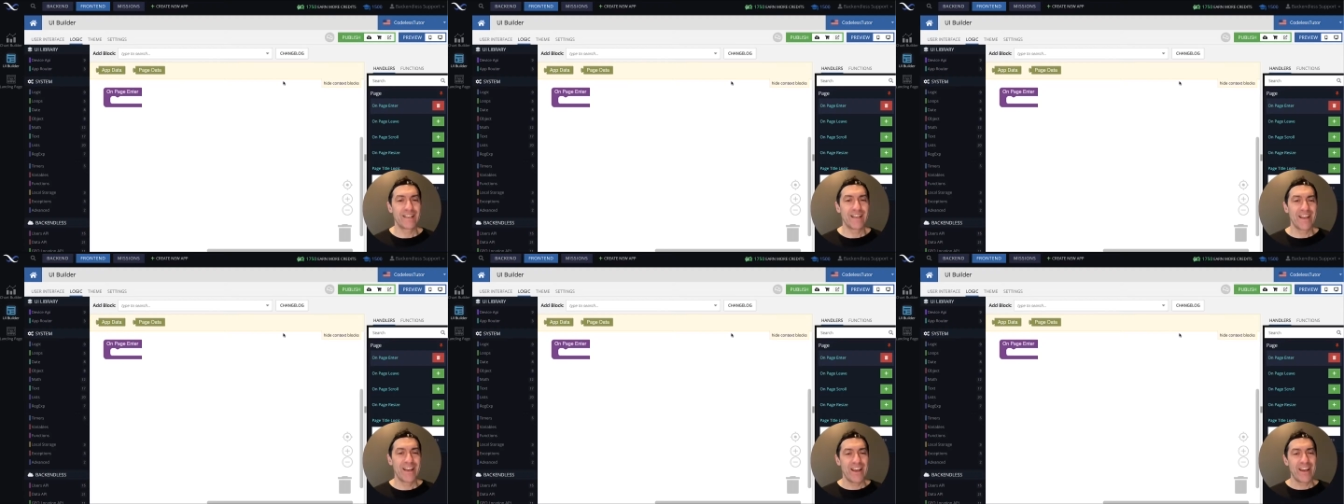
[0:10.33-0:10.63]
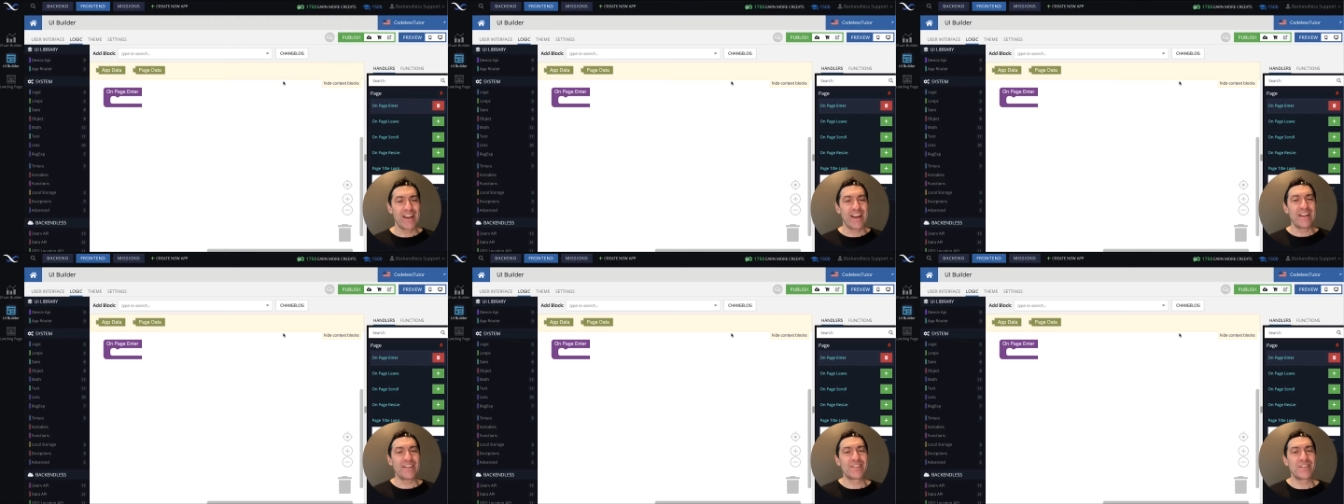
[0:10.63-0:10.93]

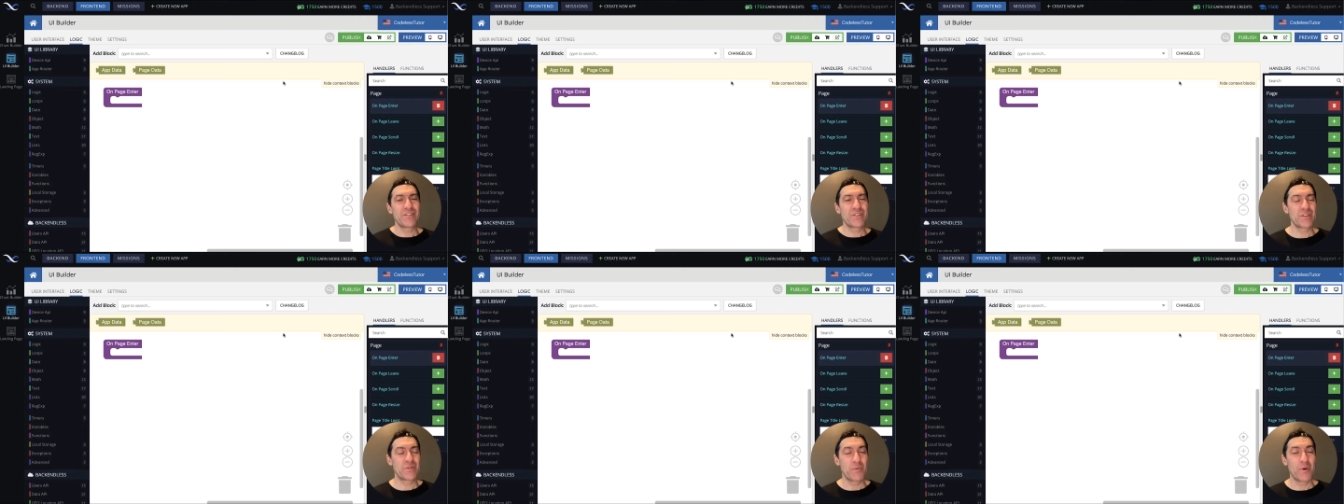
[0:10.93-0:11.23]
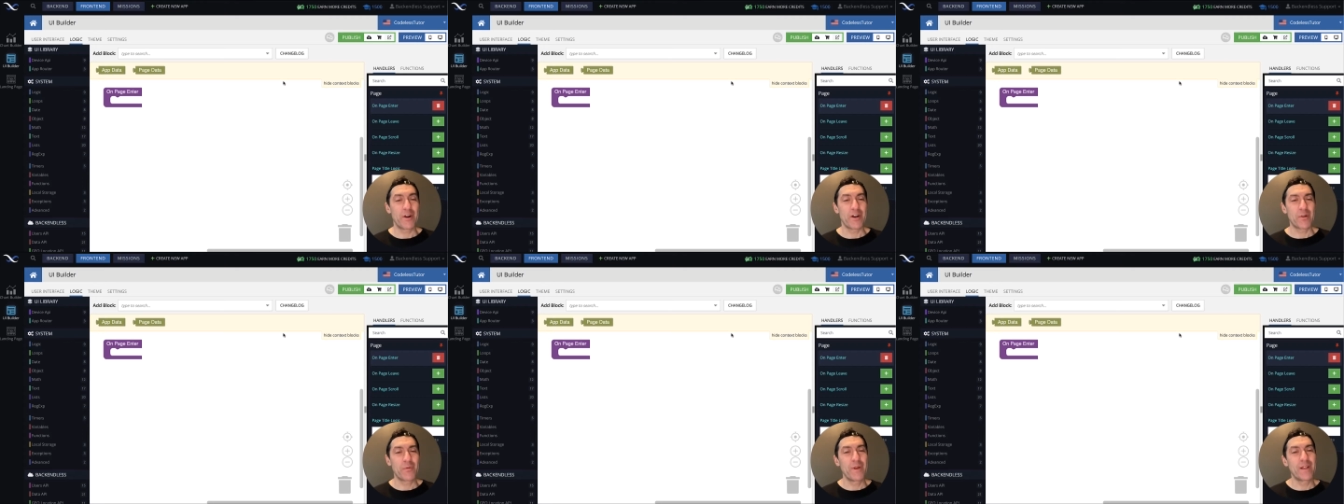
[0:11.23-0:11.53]
Hey guys, this is
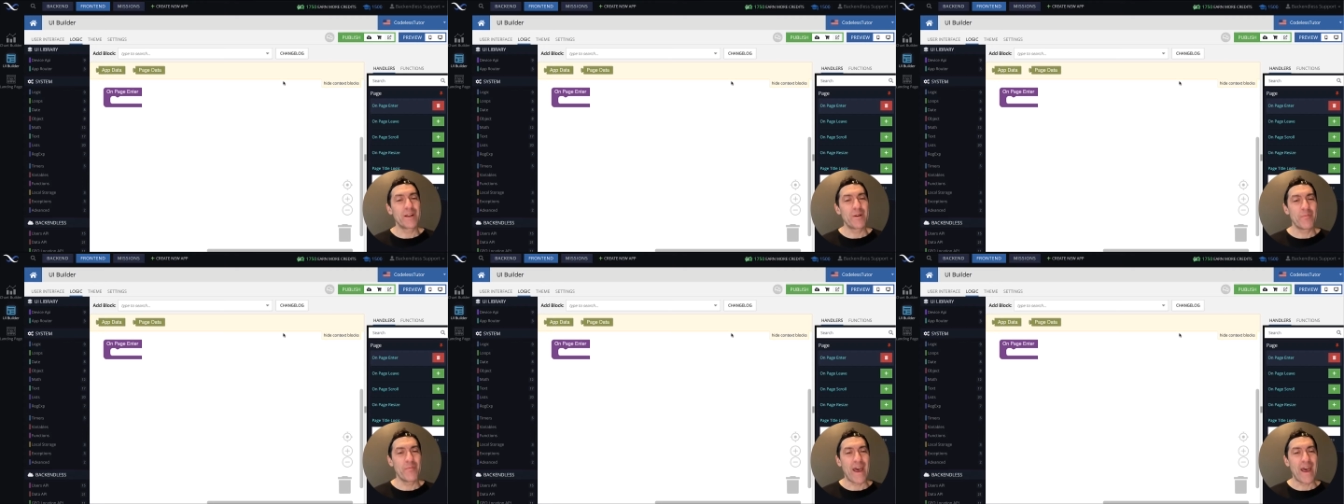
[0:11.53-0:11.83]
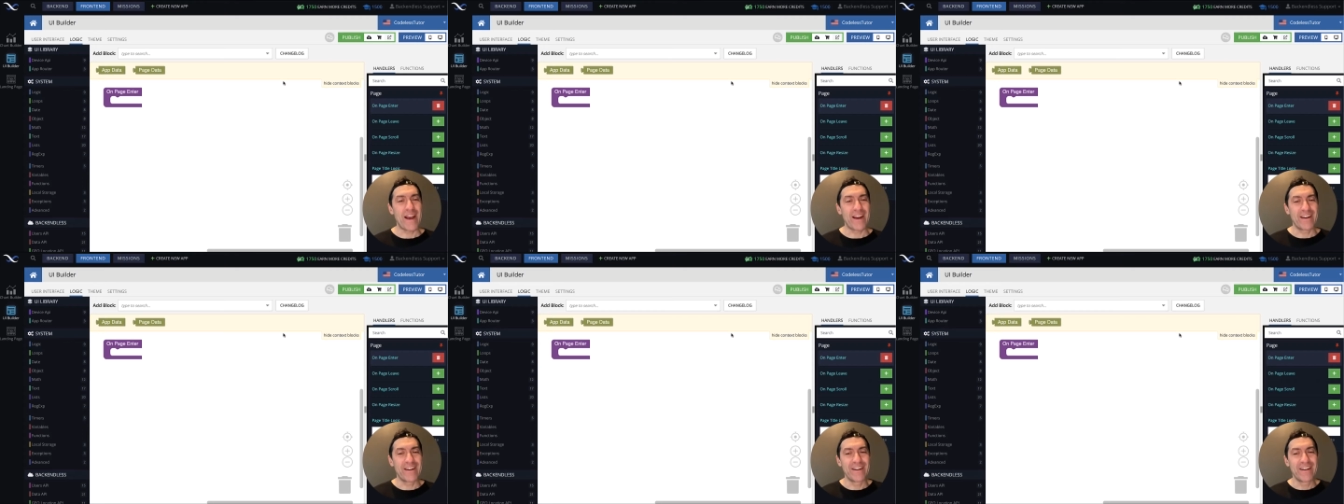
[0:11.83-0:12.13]
Mark. Welcome
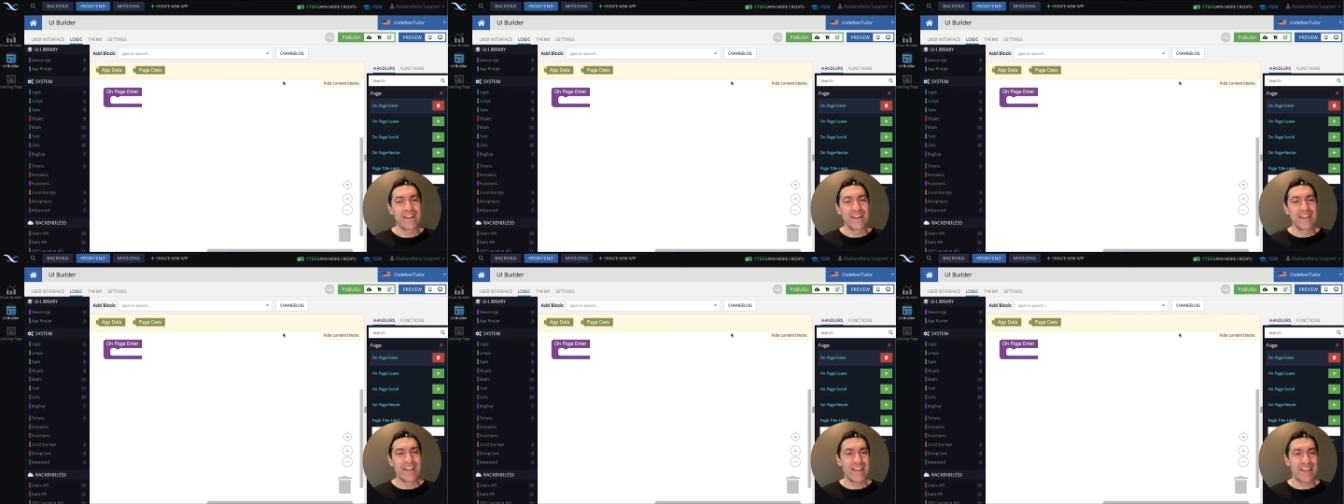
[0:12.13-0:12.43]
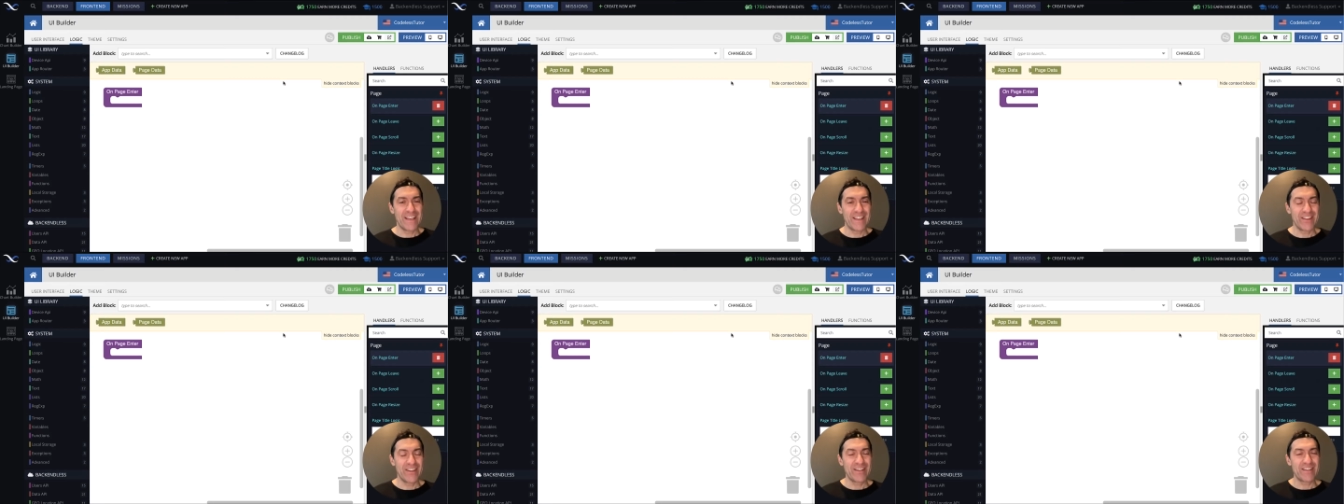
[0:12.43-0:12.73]
back.
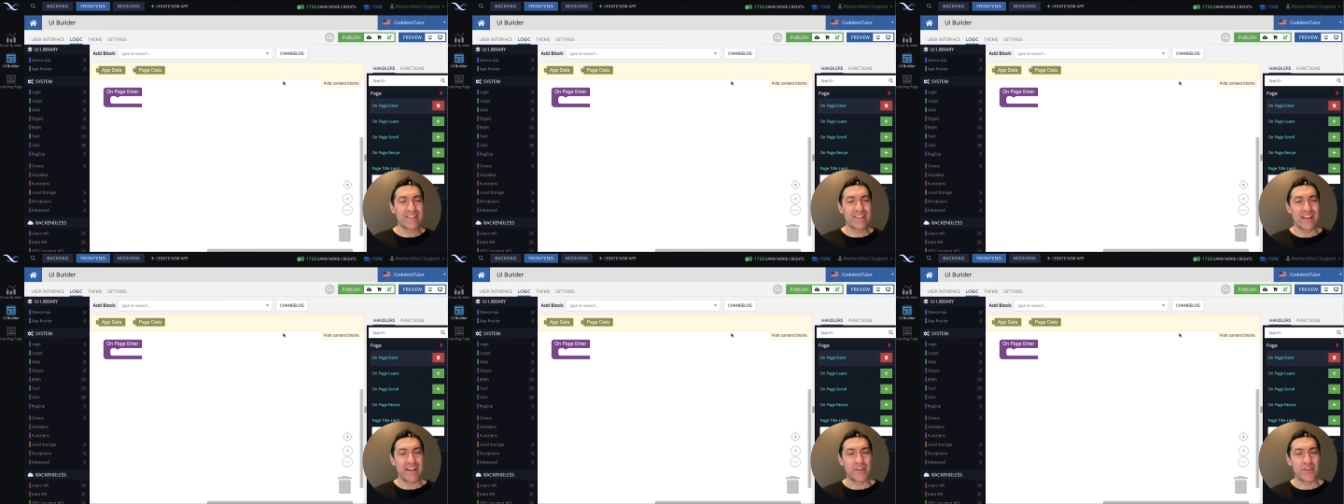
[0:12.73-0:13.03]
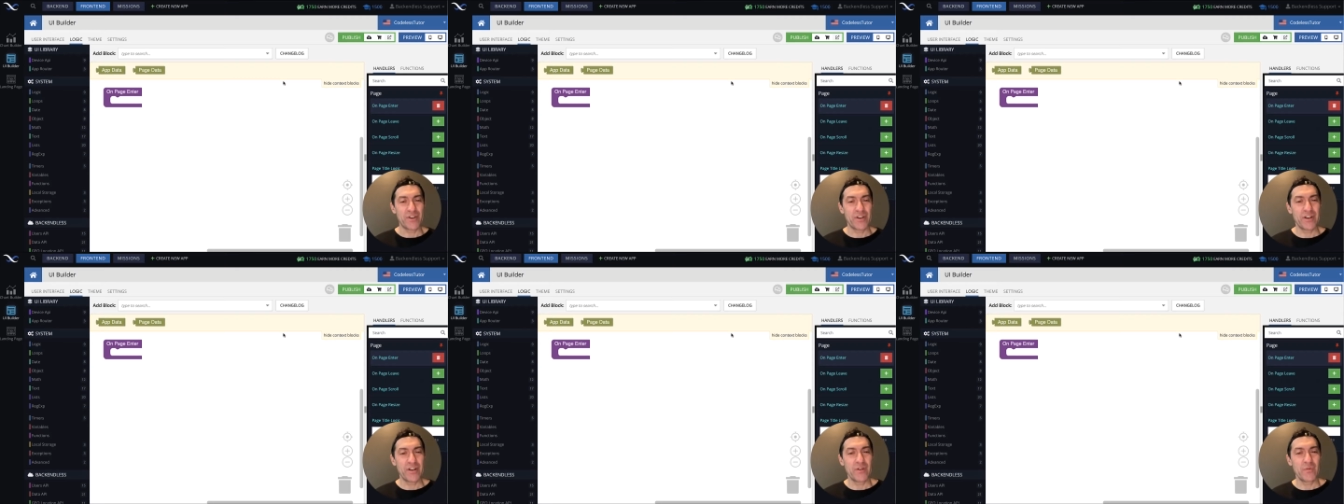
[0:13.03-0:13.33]
In this lecture,